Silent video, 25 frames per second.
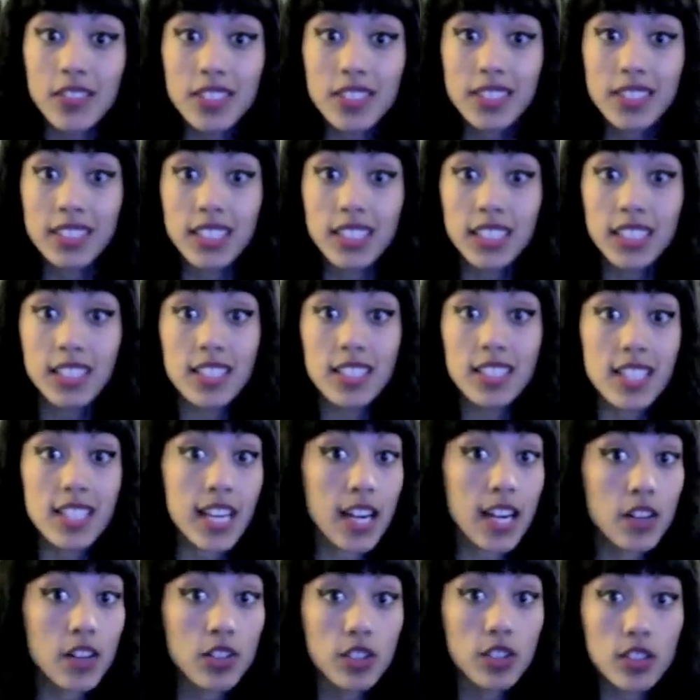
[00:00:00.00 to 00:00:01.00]
seen
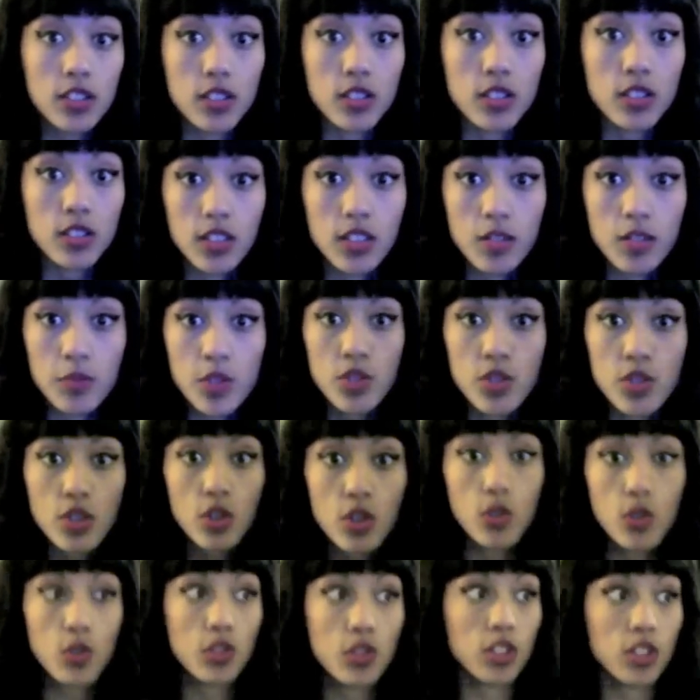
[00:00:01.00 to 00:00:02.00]
Daryl or
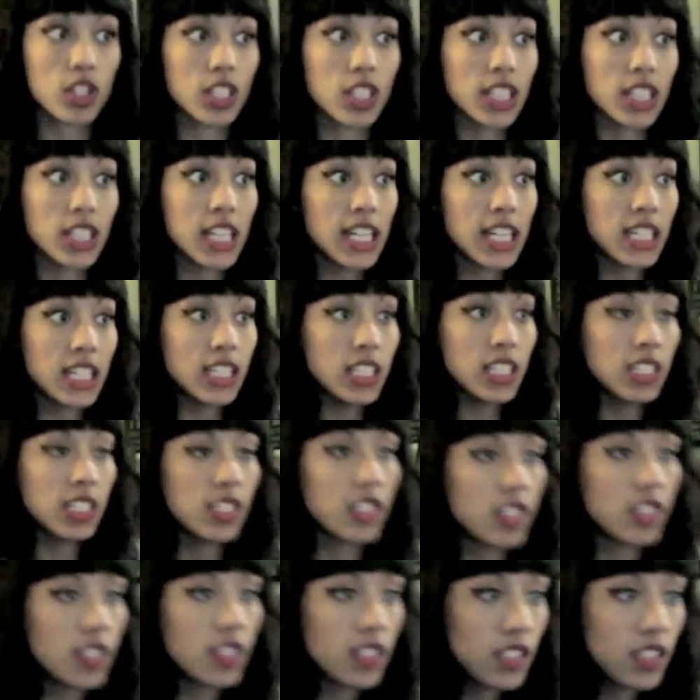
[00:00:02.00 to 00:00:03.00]
Michonne or Glenn,
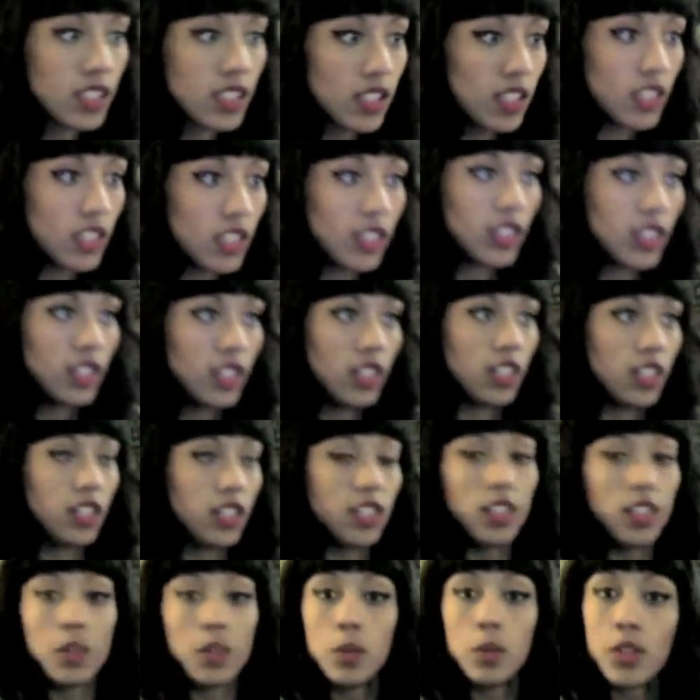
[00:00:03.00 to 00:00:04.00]

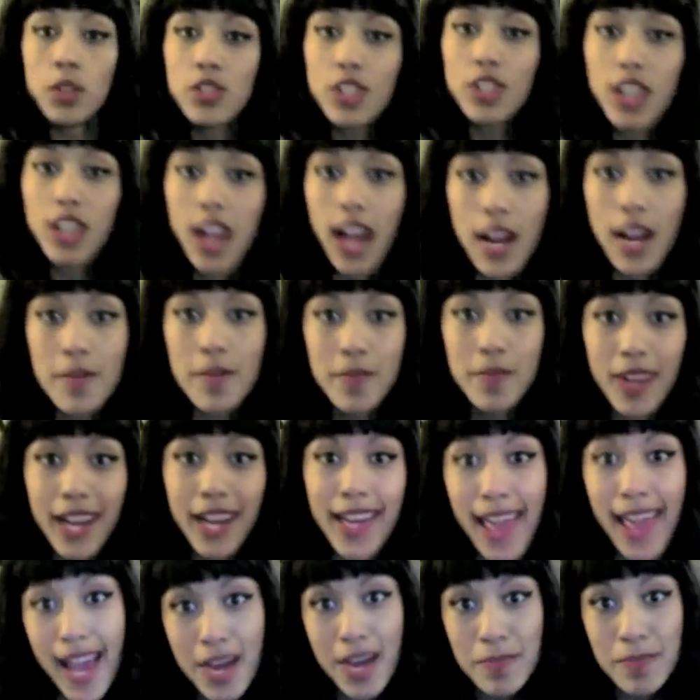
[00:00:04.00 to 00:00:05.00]
which I'm not
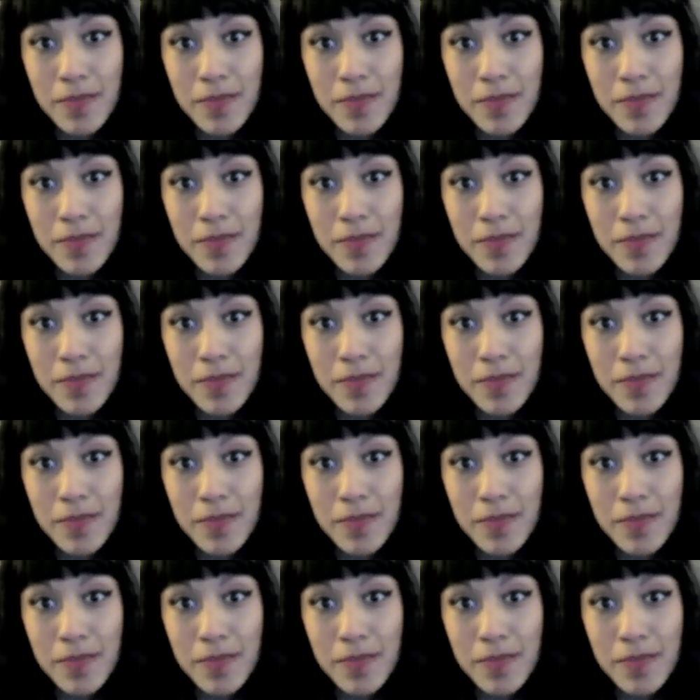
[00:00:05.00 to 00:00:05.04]
happy